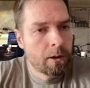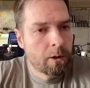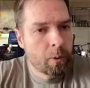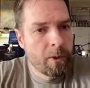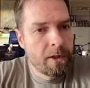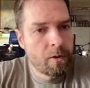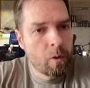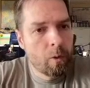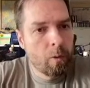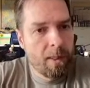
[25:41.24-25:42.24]

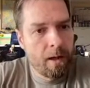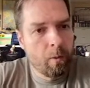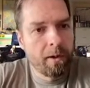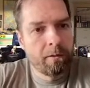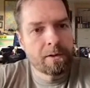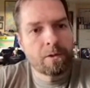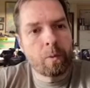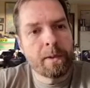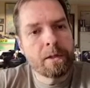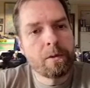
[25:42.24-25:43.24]
22, that will give us
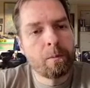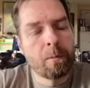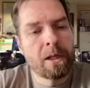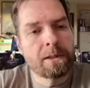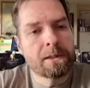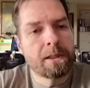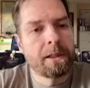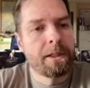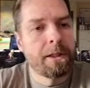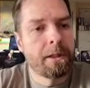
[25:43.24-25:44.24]
22 months
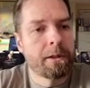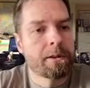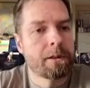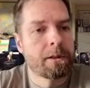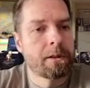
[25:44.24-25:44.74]
and years.